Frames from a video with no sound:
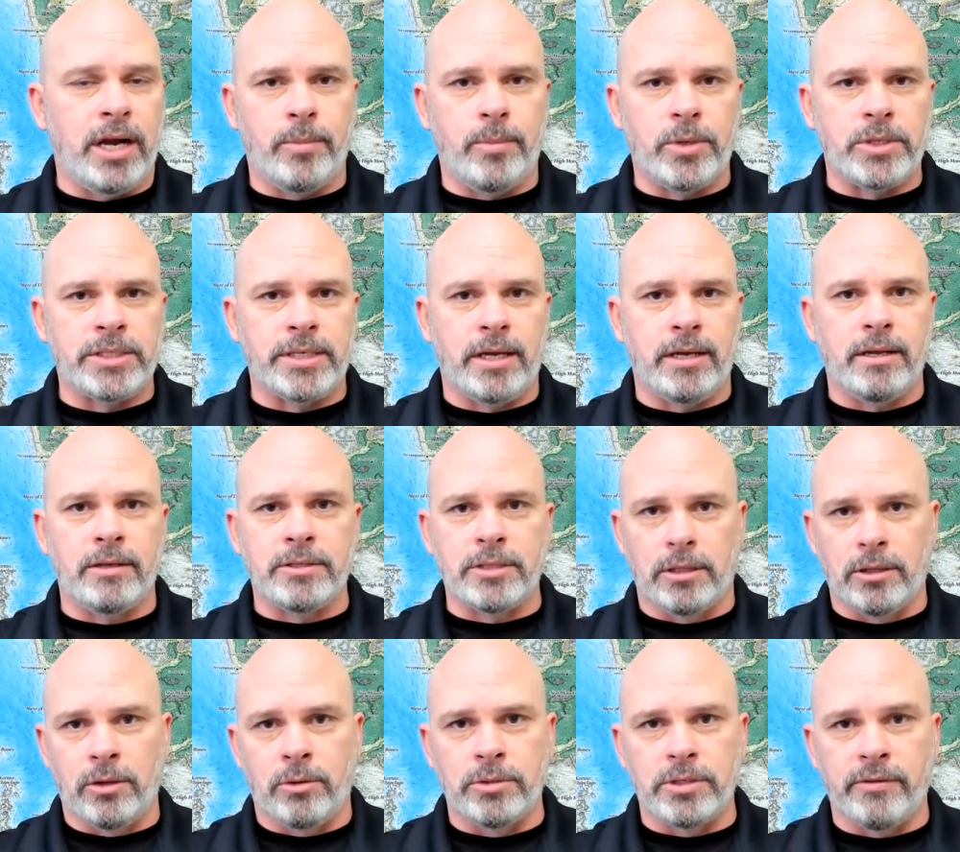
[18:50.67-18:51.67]
or 80%,
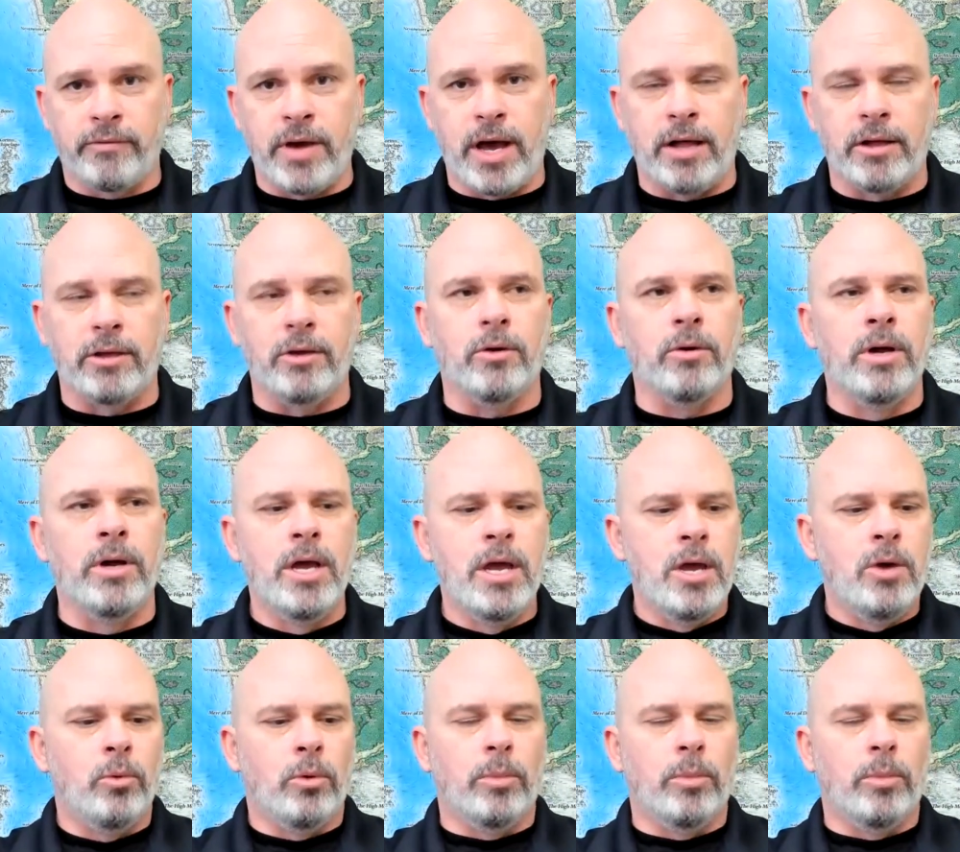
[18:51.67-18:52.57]
it's a loan to value,